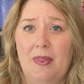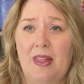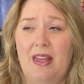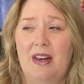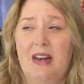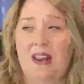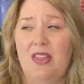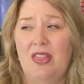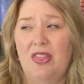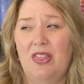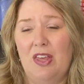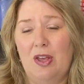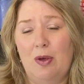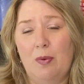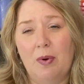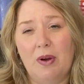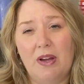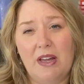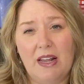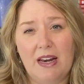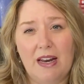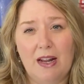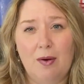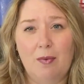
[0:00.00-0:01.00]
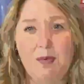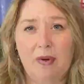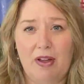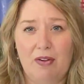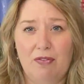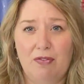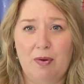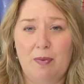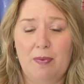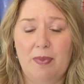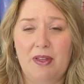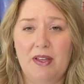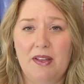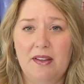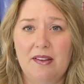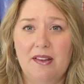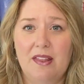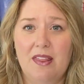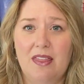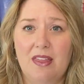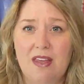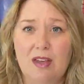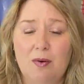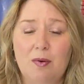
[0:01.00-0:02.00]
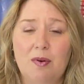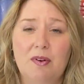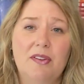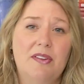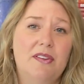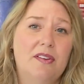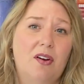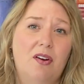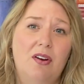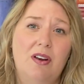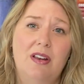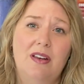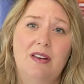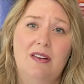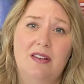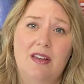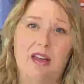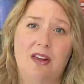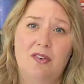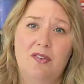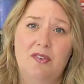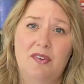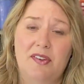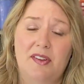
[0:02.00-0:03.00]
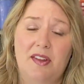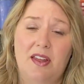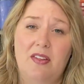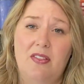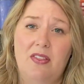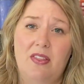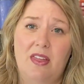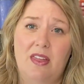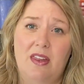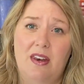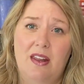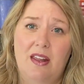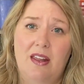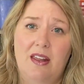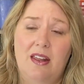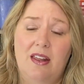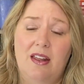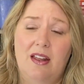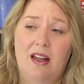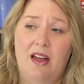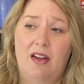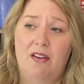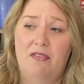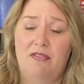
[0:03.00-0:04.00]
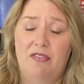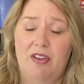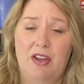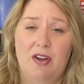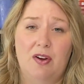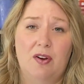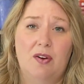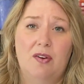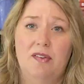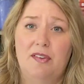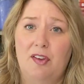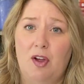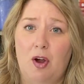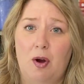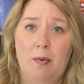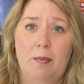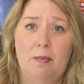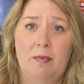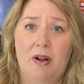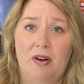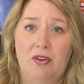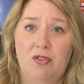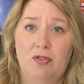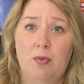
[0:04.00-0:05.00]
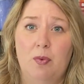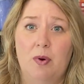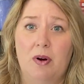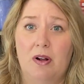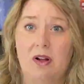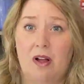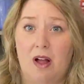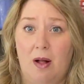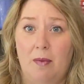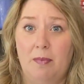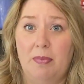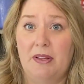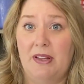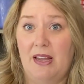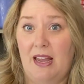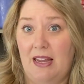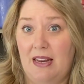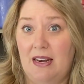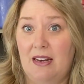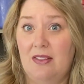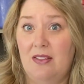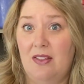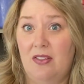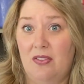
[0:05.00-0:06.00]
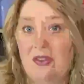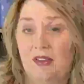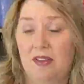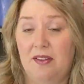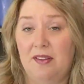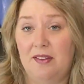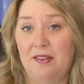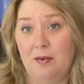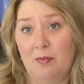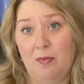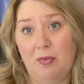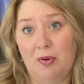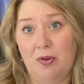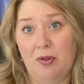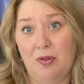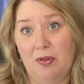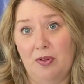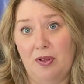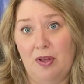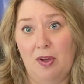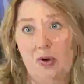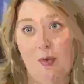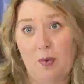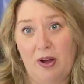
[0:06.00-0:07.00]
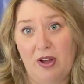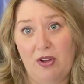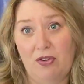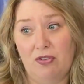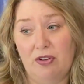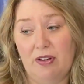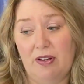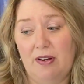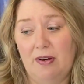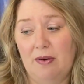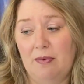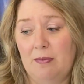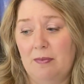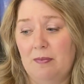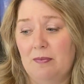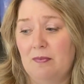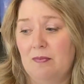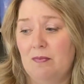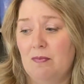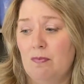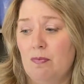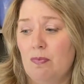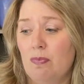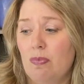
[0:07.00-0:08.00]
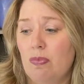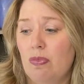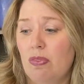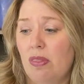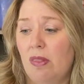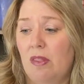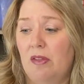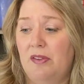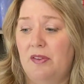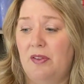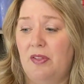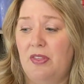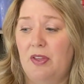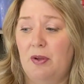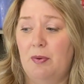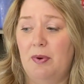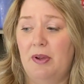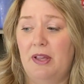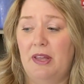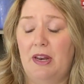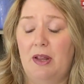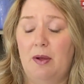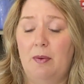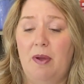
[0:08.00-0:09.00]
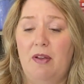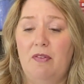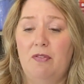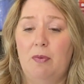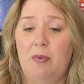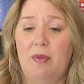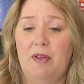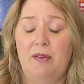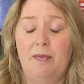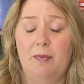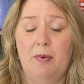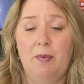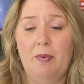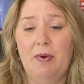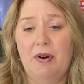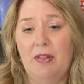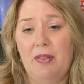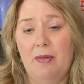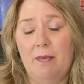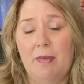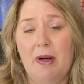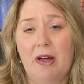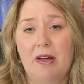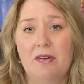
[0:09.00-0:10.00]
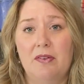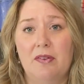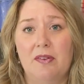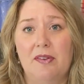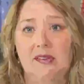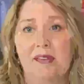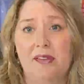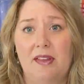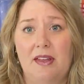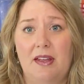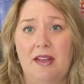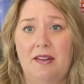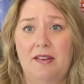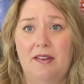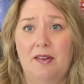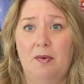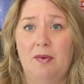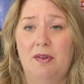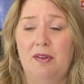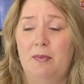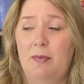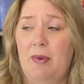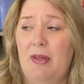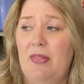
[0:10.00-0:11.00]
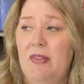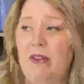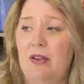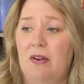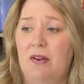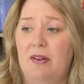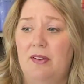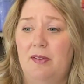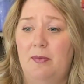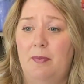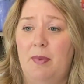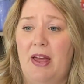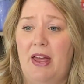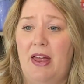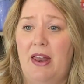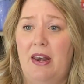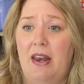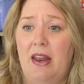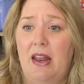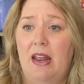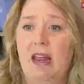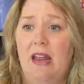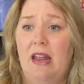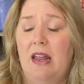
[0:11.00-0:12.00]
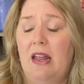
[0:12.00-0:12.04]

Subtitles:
and I think we're getting away from this, I think we're starting to understand that affairs are much more complicated than this simple equation. So I think we're getting away from this, but one of the models that has always been there has been